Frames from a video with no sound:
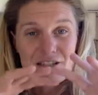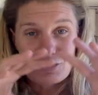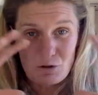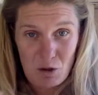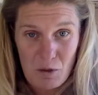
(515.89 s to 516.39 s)

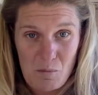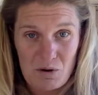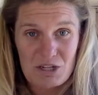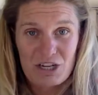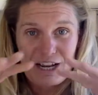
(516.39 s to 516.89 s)
So you've got
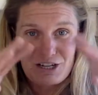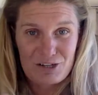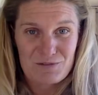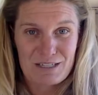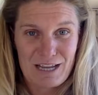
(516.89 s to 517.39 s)
appreciation
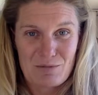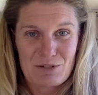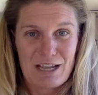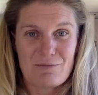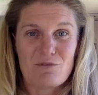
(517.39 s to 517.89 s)
of a stable
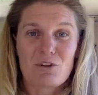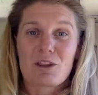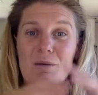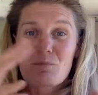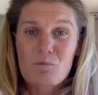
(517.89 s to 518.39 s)
team. You've got
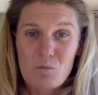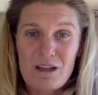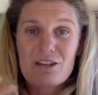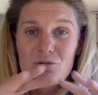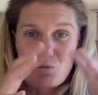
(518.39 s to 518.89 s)
that where
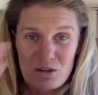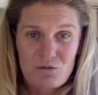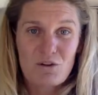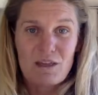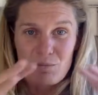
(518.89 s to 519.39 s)
you've
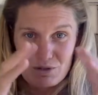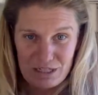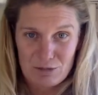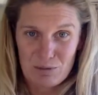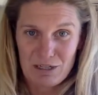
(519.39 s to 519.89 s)
got that
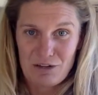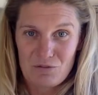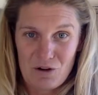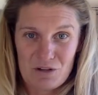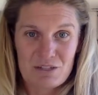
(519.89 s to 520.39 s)
predictability of
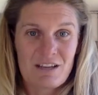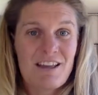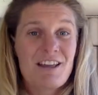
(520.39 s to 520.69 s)
cost.